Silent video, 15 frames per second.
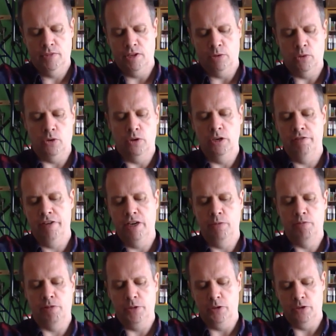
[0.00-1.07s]
Now all you're really
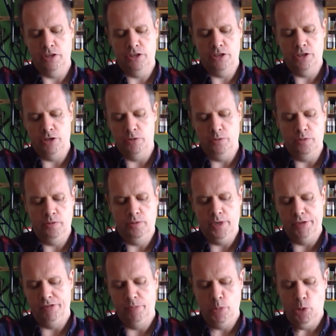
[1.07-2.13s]
probably going to do
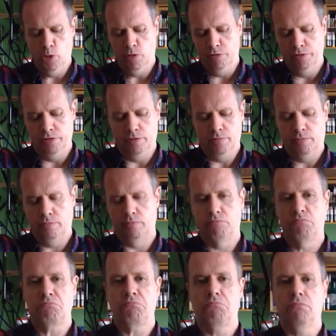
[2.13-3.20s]
is remove
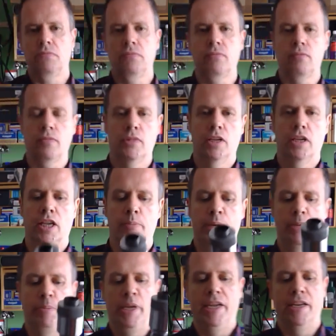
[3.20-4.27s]
a
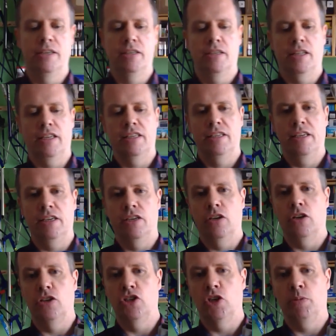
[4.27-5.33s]
bit of paint that's sitting
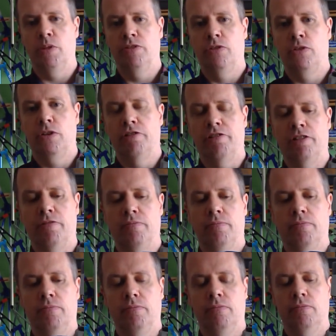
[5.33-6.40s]
on top of the fork crown,
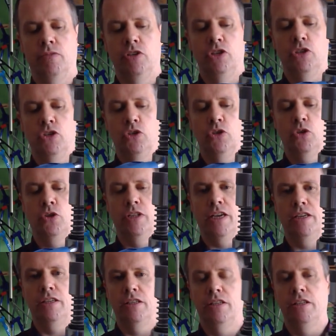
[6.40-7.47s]
just so
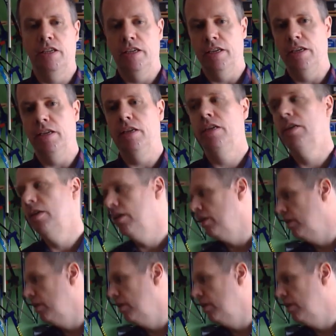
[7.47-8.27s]
that the